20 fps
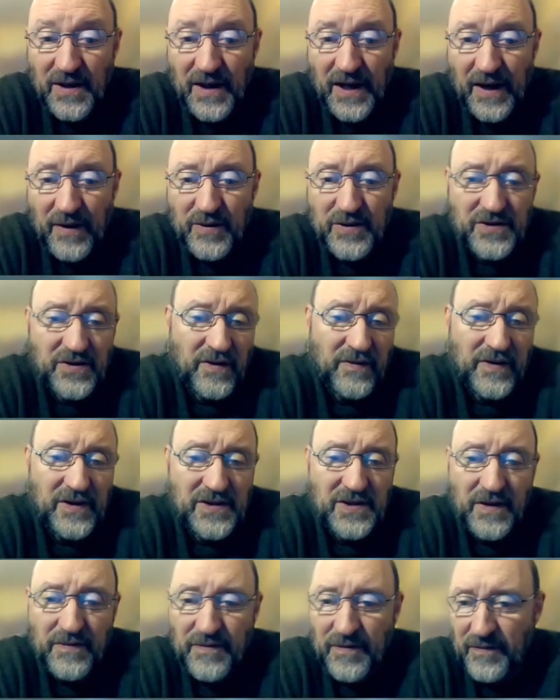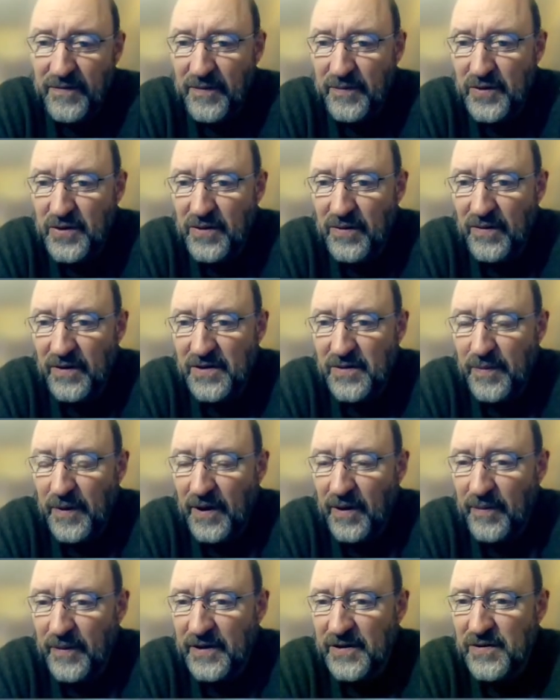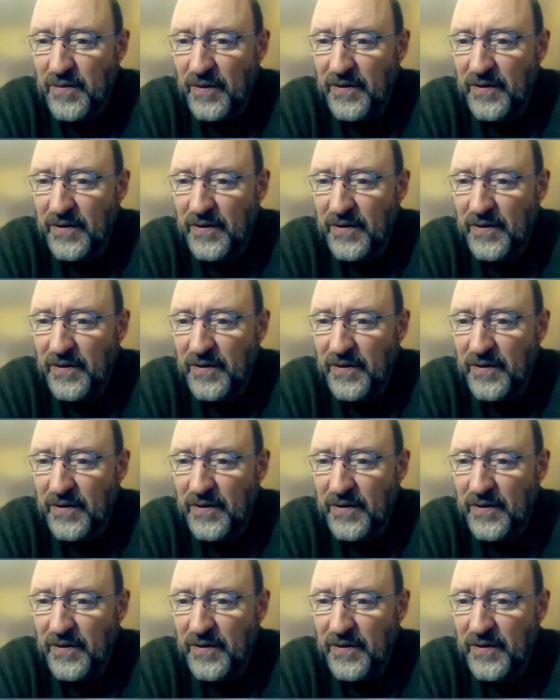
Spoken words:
How are surveys different from true experiments?